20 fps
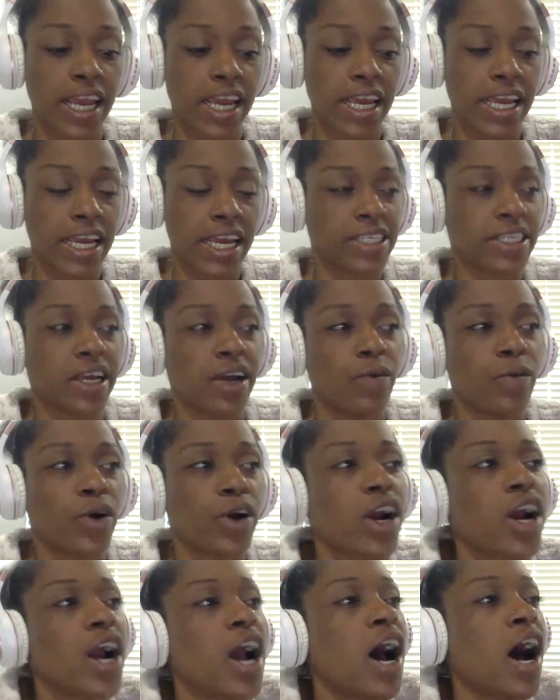is there
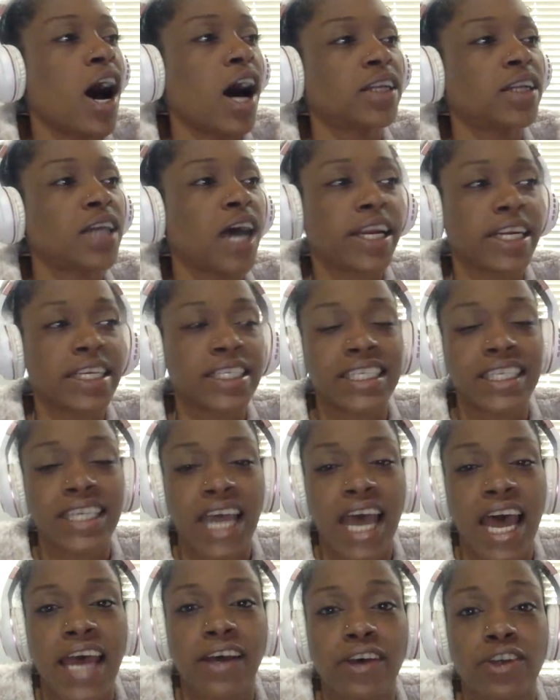were a lot of
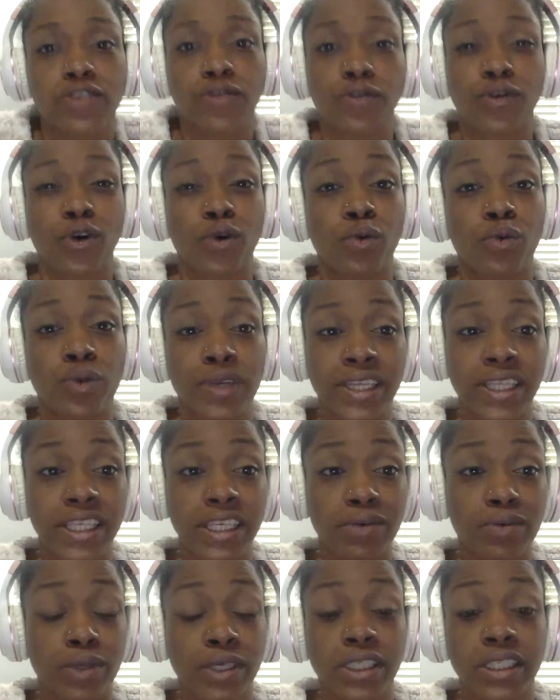denials for really,
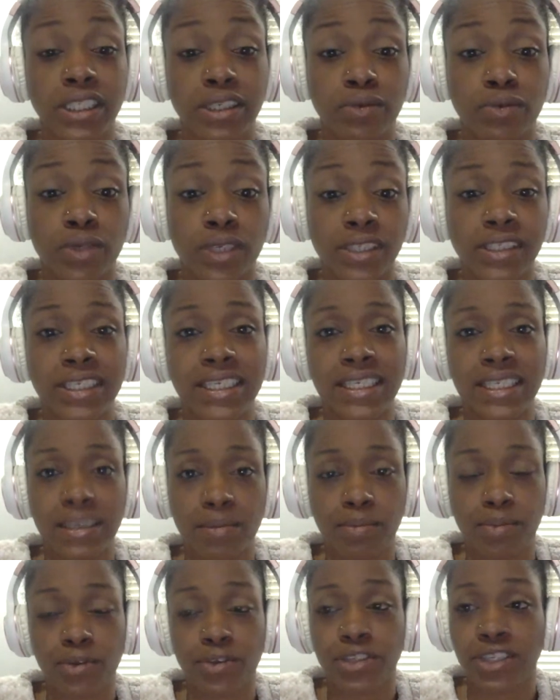really, really
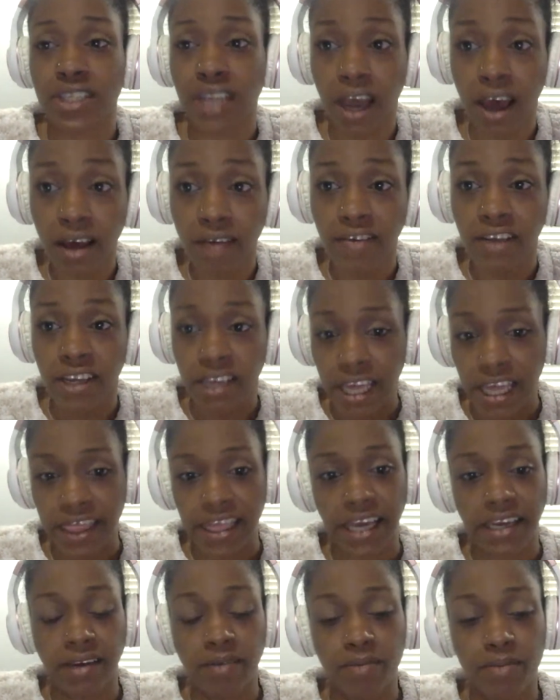simple stuff
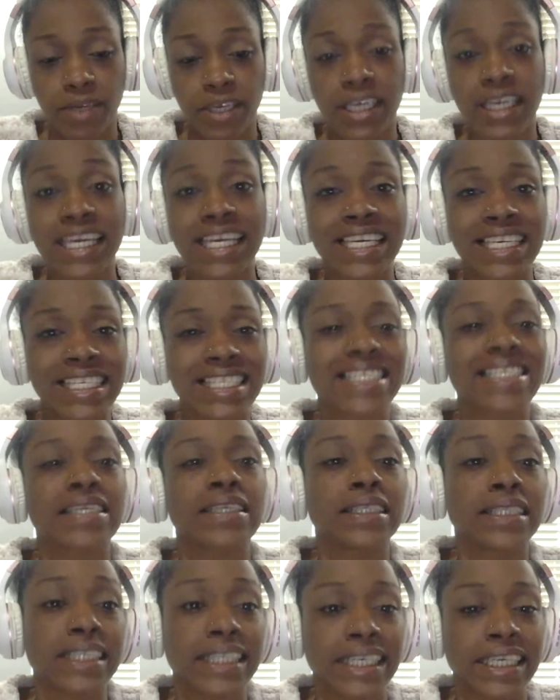that can be
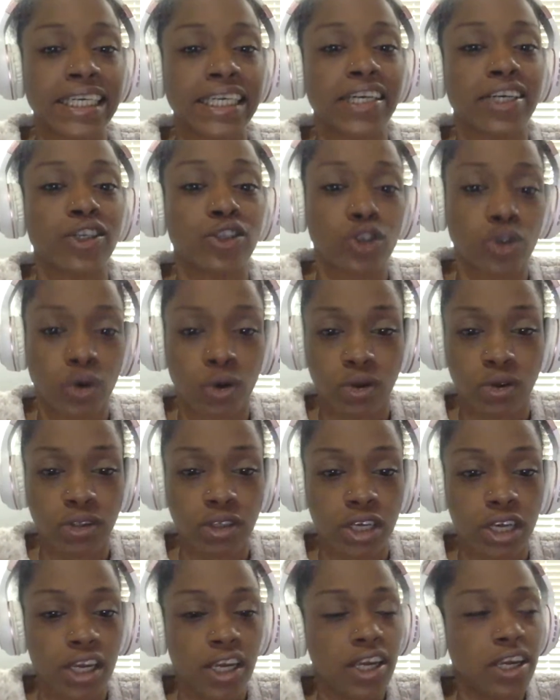easily controlled.
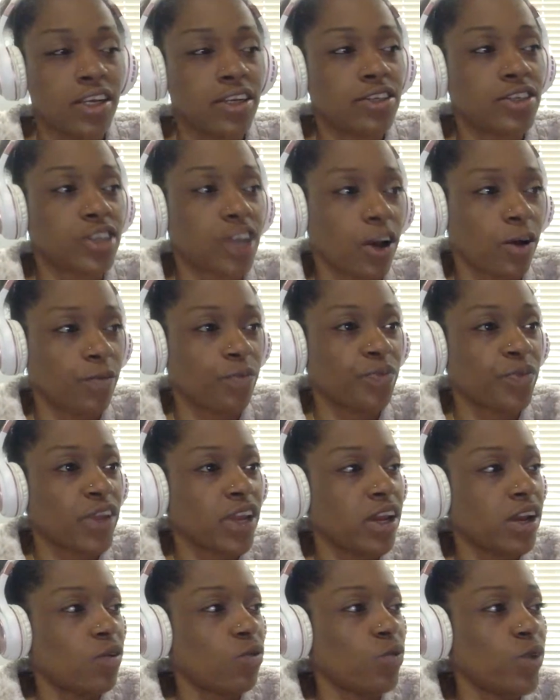So
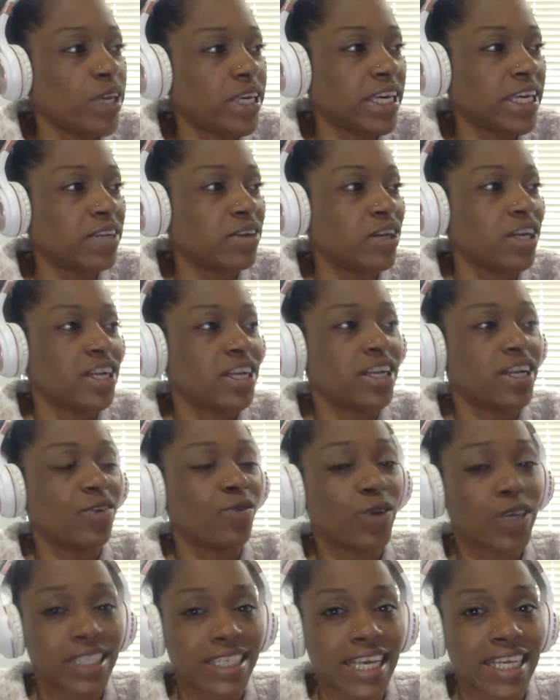we can,
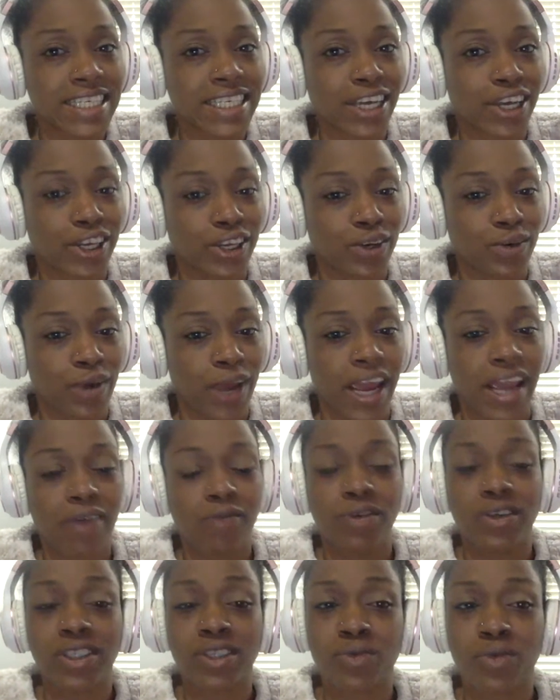what does that tell you, right?
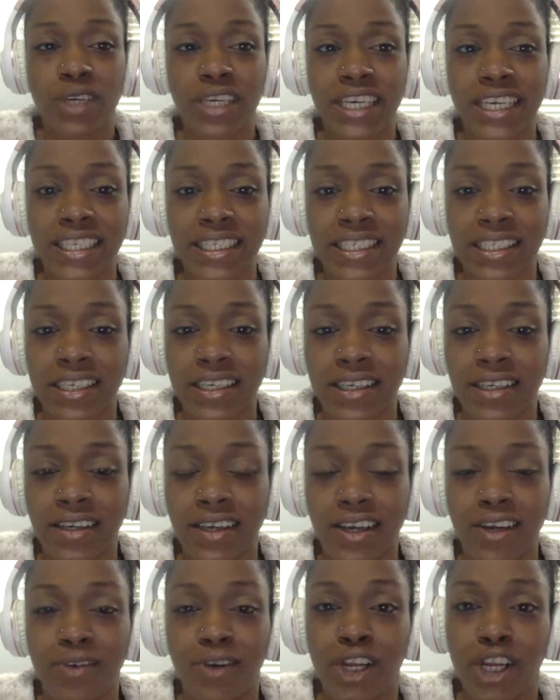
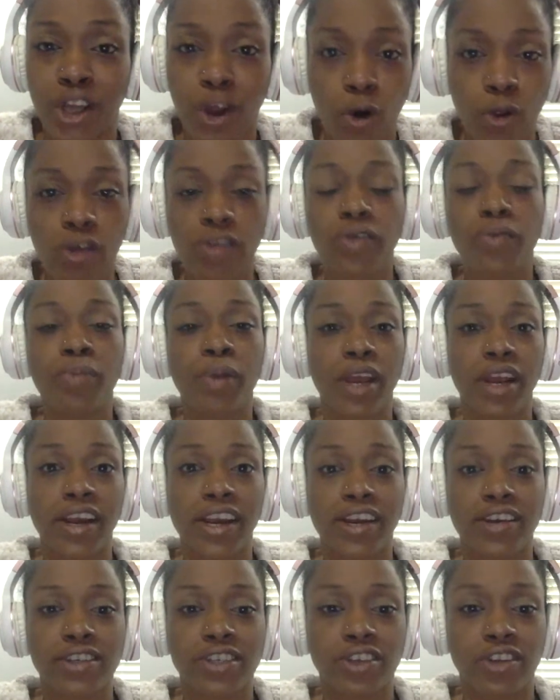We know that the
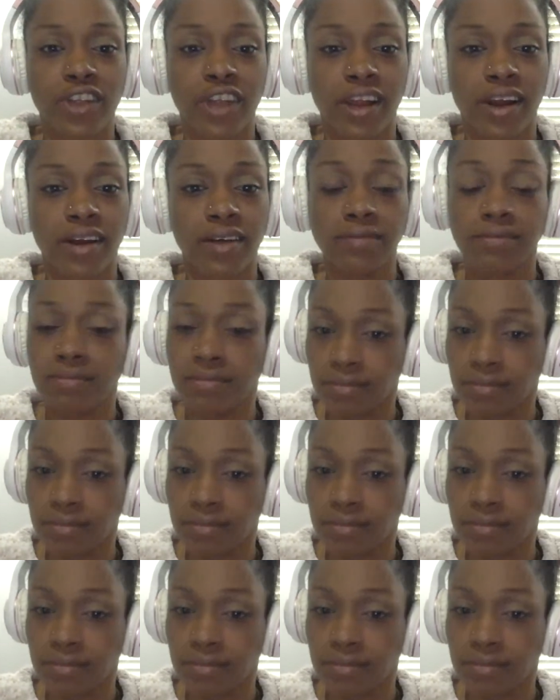barriers are there,